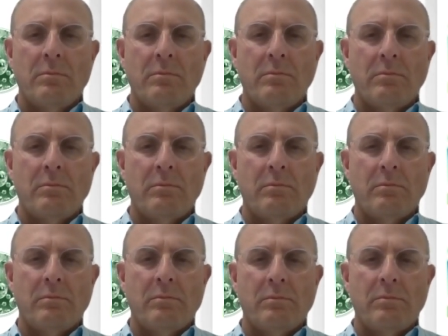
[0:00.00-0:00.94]

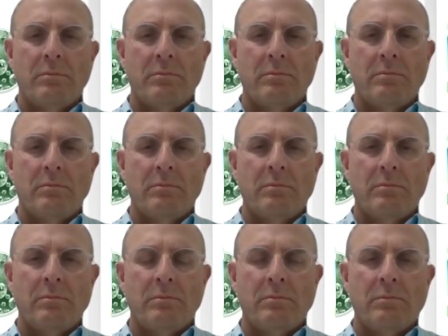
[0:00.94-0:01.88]

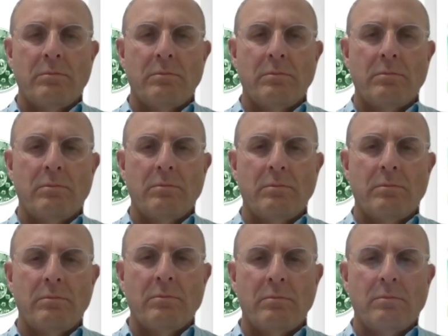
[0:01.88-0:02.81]

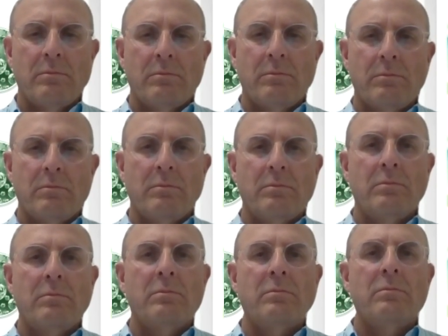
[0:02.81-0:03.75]

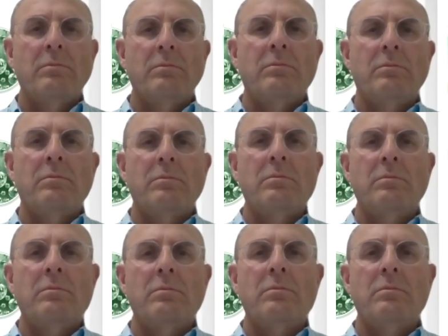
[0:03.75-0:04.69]

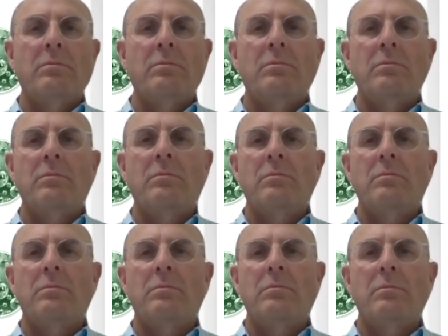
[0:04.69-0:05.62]

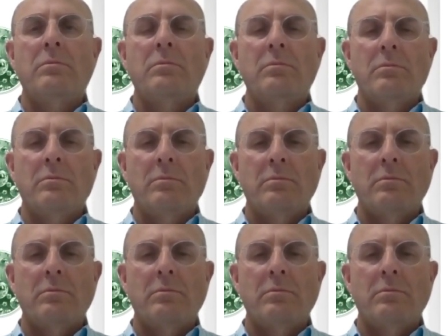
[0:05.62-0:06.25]
(silent)